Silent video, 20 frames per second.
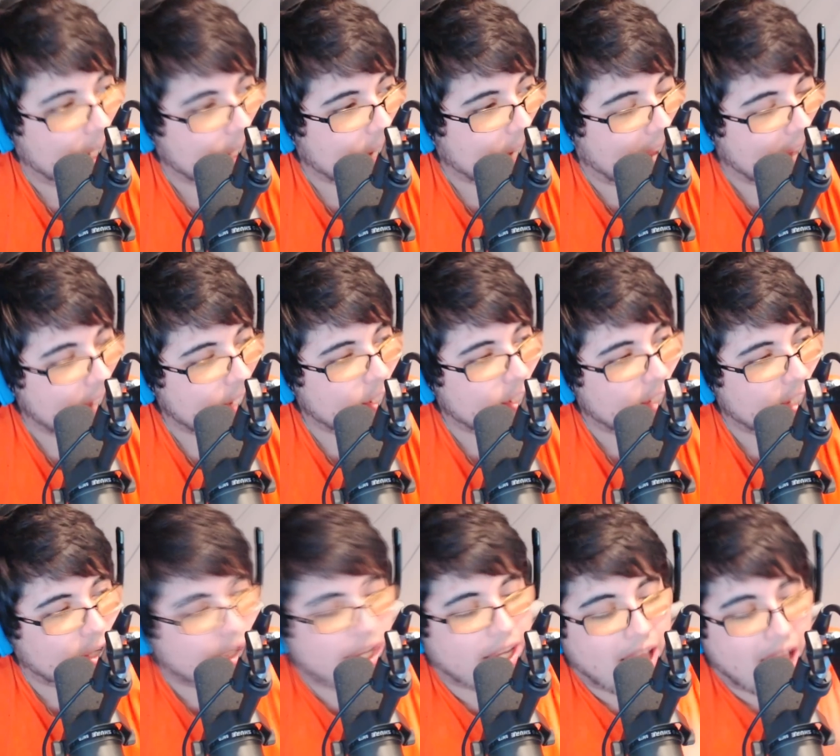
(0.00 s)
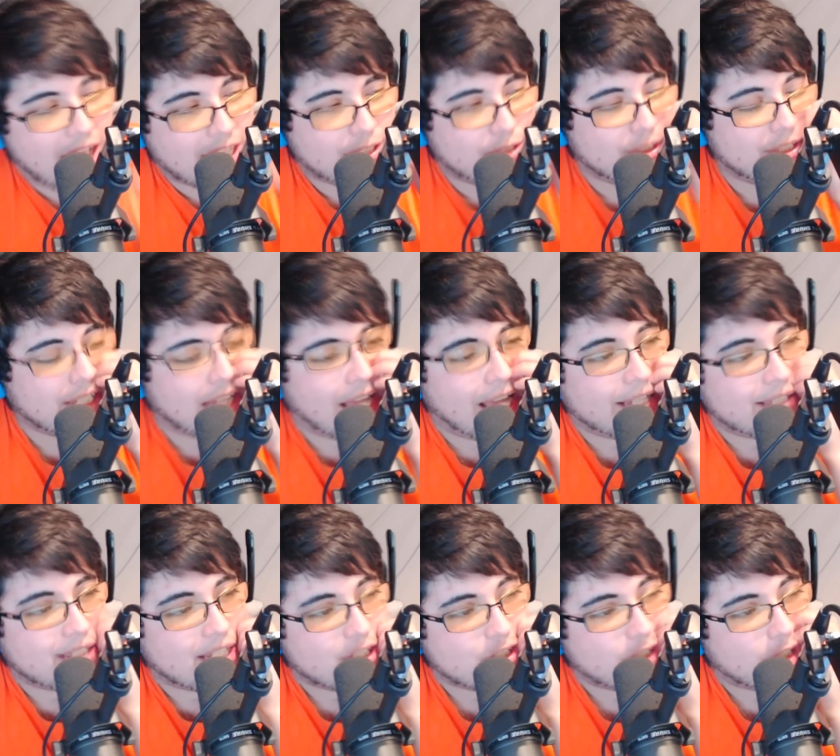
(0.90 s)
I don't like
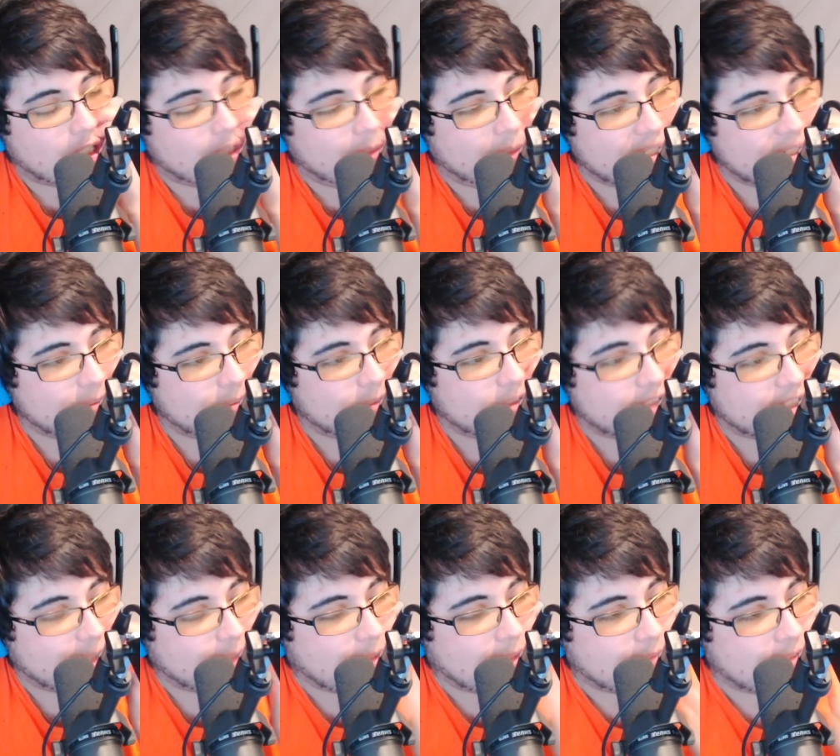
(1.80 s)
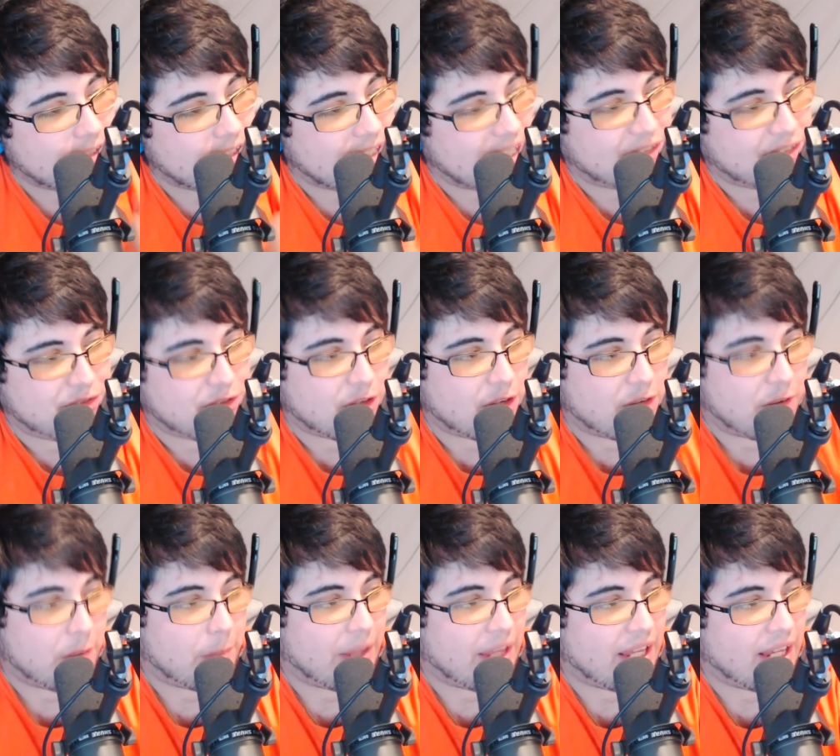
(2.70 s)
that tournaments will sometimes just take forever to
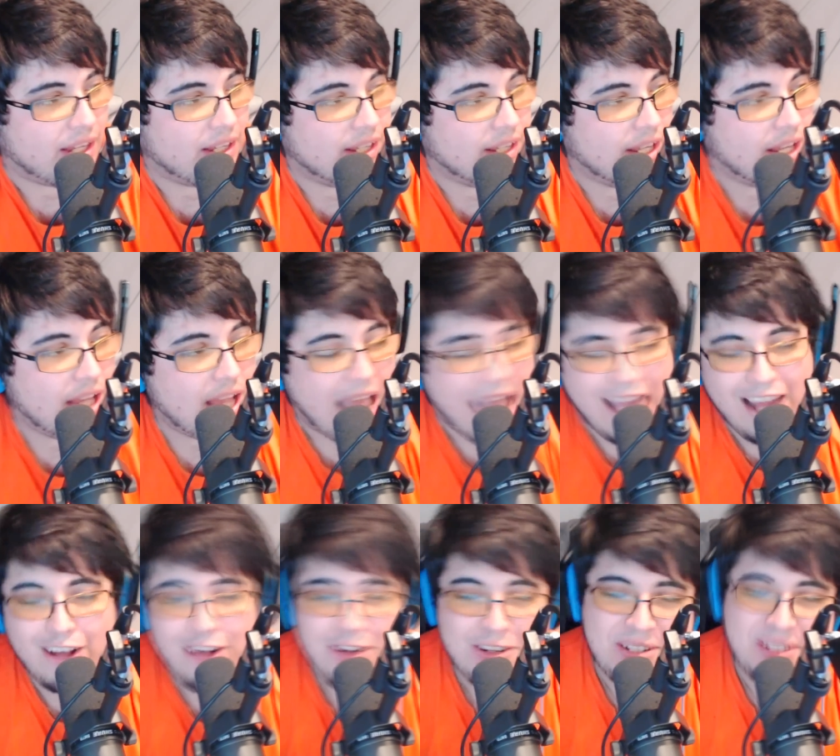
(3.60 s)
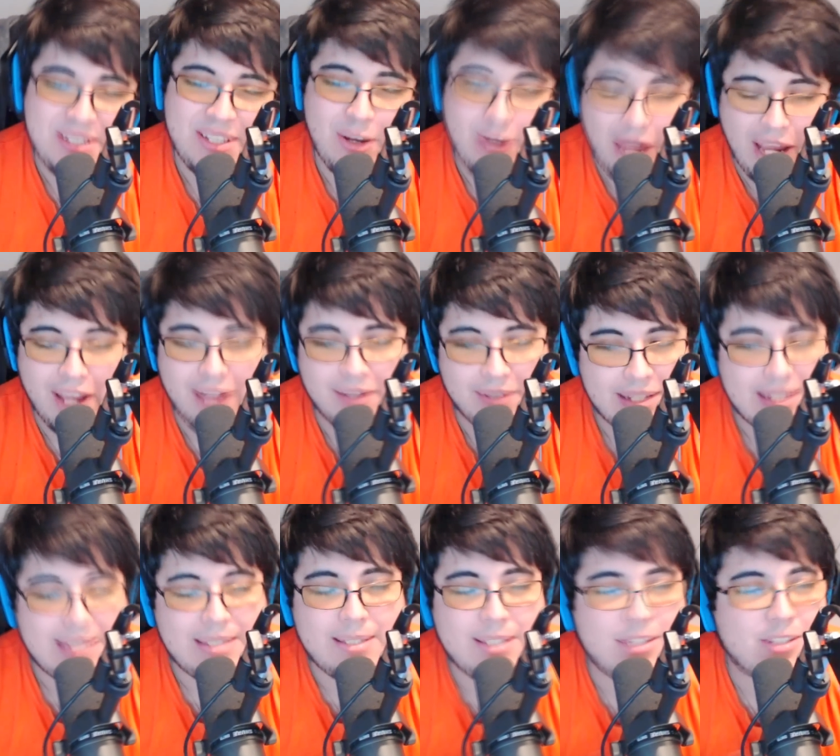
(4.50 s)
pay. I understand. Okay, this
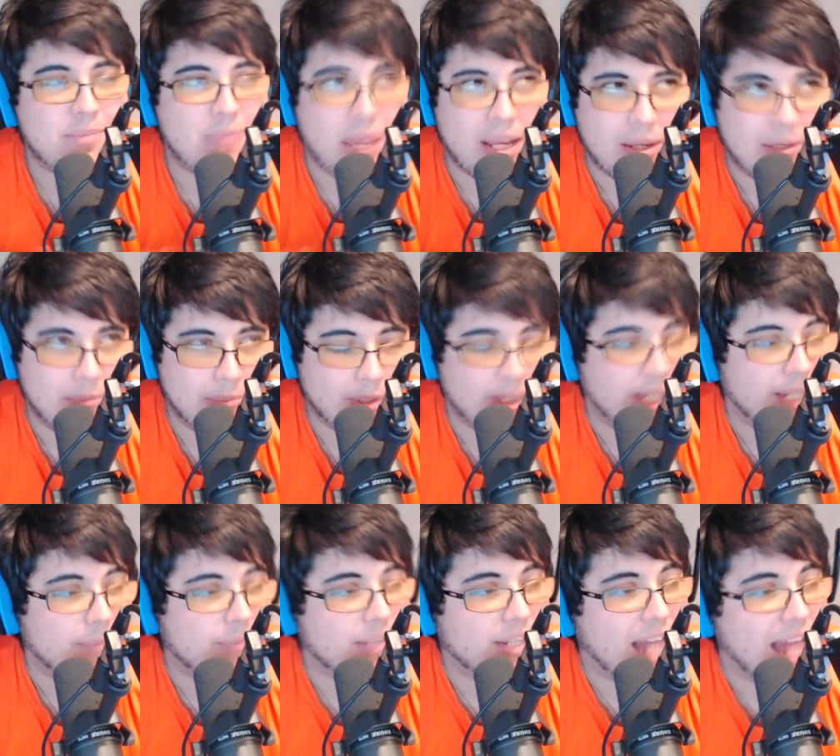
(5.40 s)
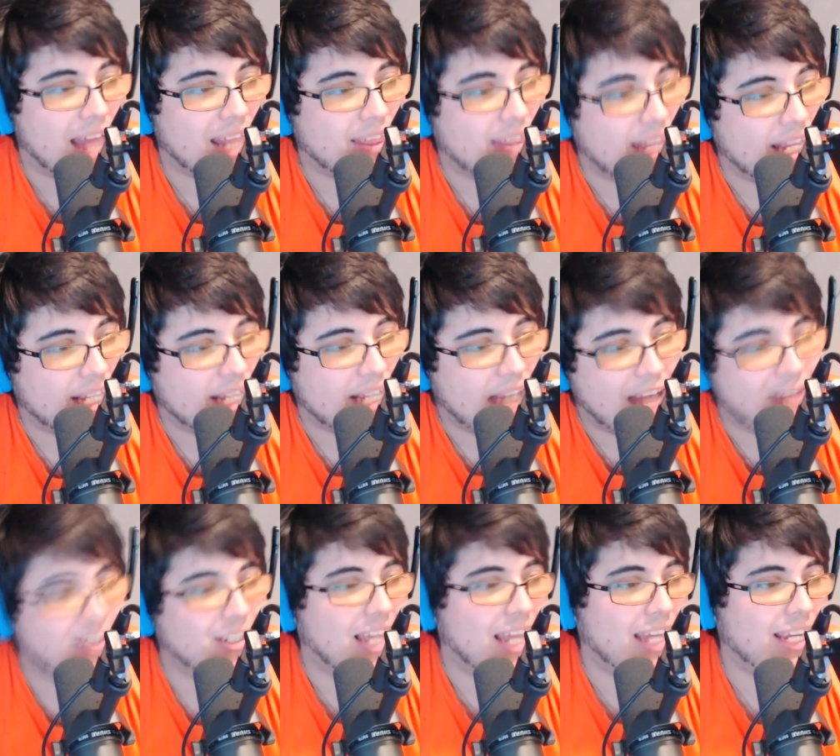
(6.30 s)
is just my complaint, but I don't
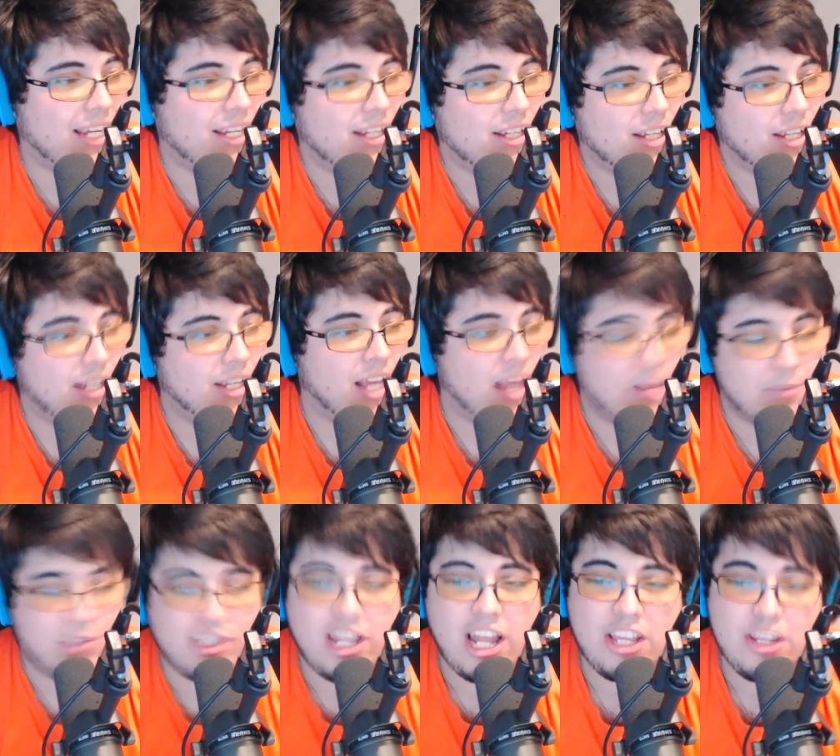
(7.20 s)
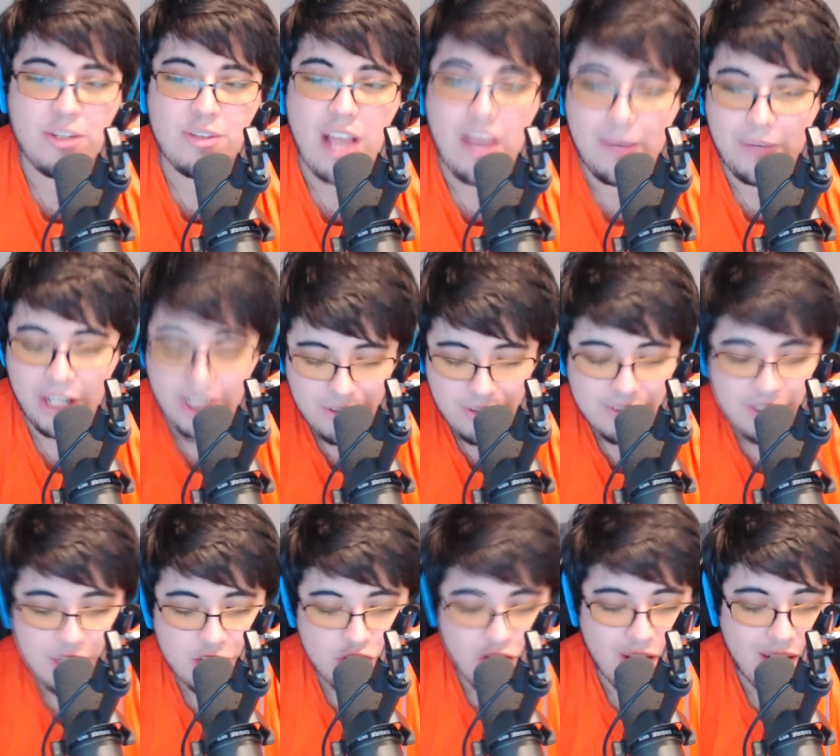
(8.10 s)
like. I'm gonna use the
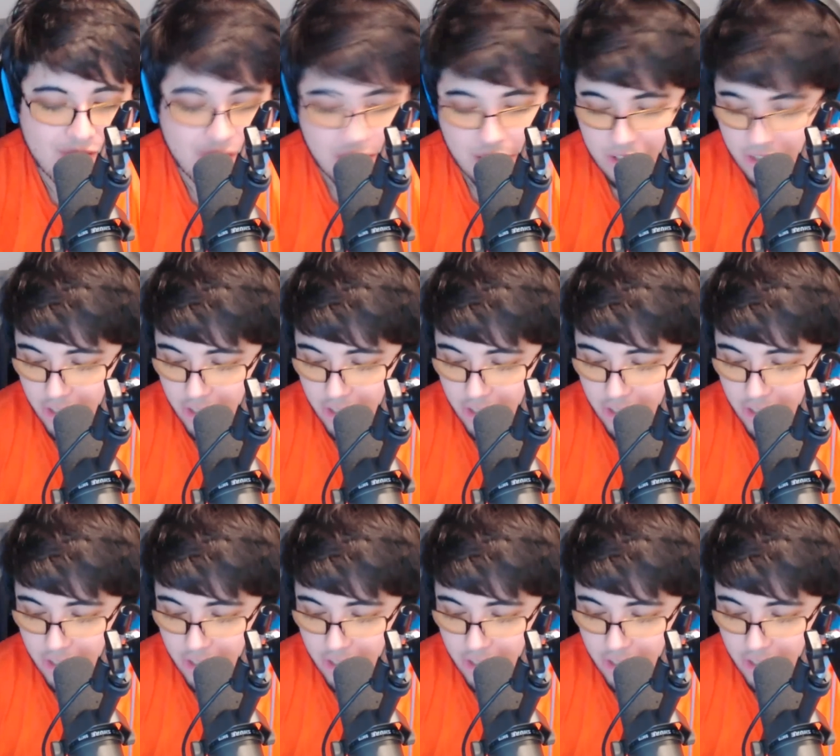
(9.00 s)
job logic.